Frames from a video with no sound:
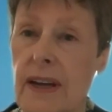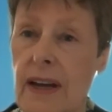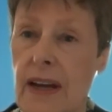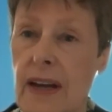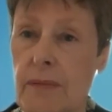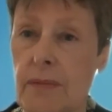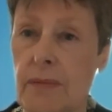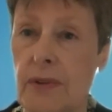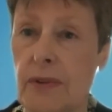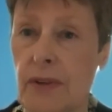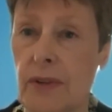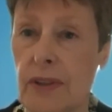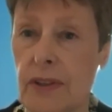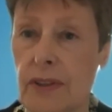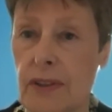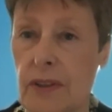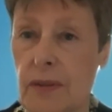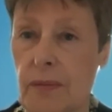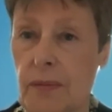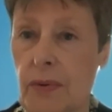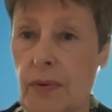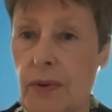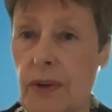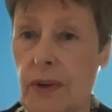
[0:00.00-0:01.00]
I am going to
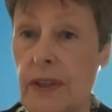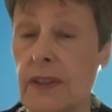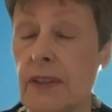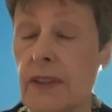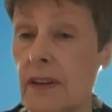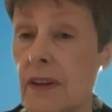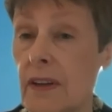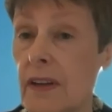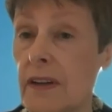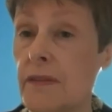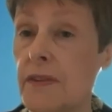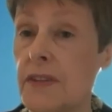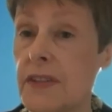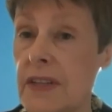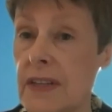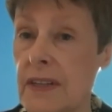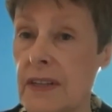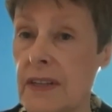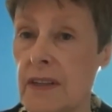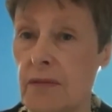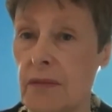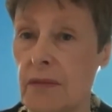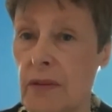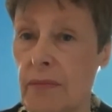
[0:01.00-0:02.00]
appoint a lot of
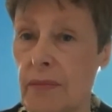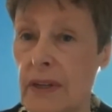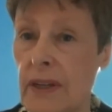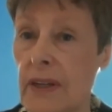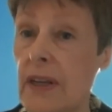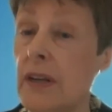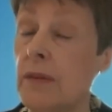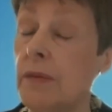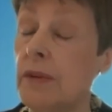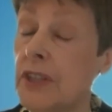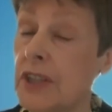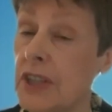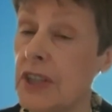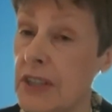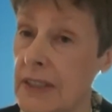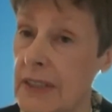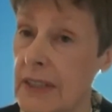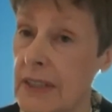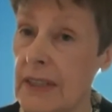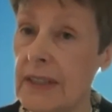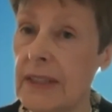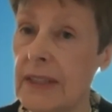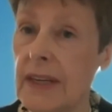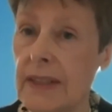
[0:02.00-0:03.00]
senior women, which he
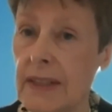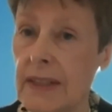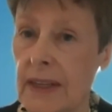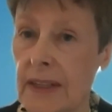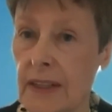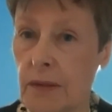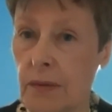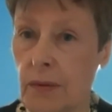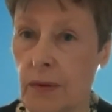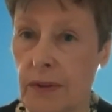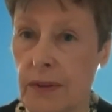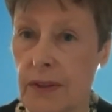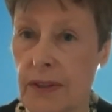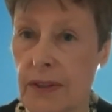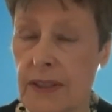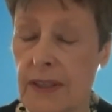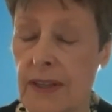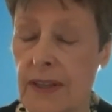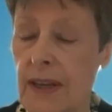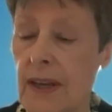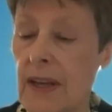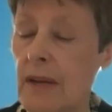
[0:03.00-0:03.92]
did at headquarters.